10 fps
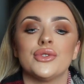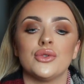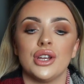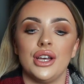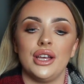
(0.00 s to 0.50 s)

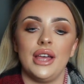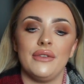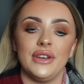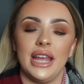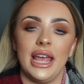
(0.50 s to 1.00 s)
sort of
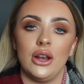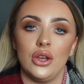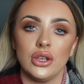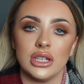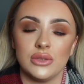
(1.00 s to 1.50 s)

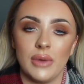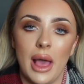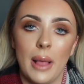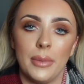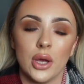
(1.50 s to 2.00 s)
everyday look as
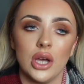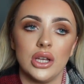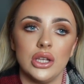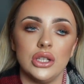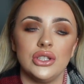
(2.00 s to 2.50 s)
well
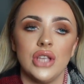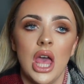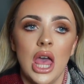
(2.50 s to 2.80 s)
because